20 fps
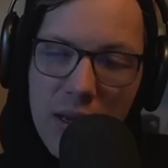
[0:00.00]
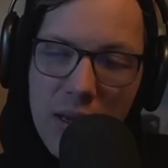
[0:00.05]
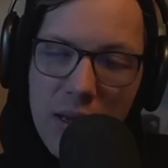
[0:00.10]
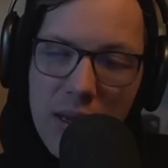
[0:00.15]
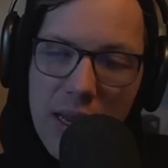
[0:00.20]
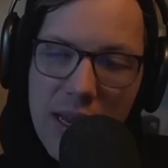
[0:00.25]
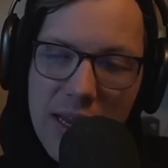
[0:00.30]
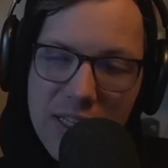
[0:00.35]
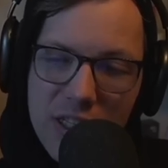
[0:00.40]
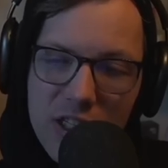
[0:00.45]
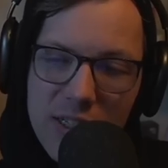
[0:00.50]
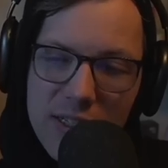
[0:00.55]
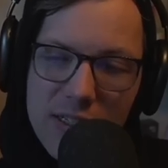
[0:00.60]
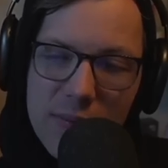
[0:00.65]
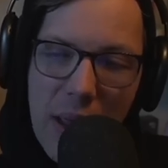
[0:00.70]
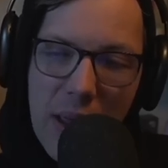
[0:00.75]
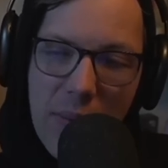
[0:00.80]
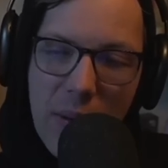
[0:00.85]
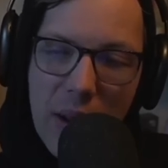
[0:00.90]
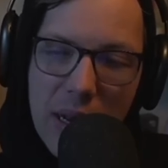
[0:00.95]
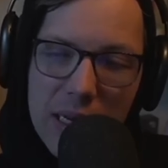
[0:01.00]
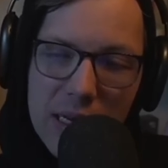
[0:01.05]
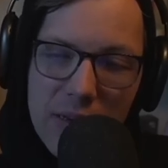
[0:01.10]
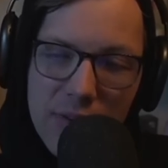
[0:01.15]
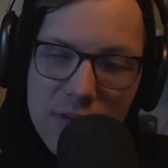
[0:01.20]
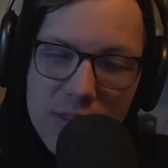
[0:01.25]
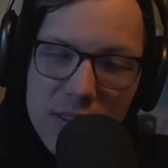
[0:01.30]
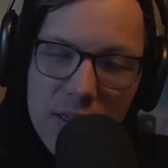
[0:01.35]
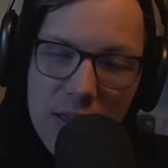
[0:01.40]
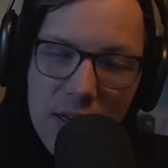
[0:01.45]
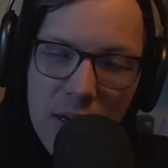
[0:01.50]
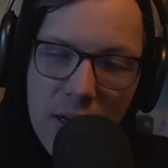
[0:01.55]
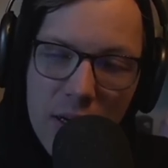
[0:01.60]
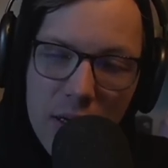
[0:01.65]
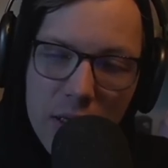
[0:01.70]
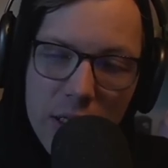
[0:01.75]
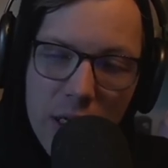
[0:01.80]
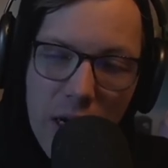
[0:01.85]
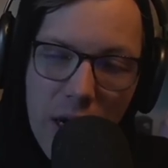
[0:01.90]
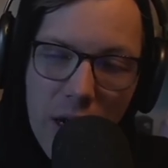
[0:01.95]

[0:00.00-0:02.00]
It's just my beliefs. Yeah,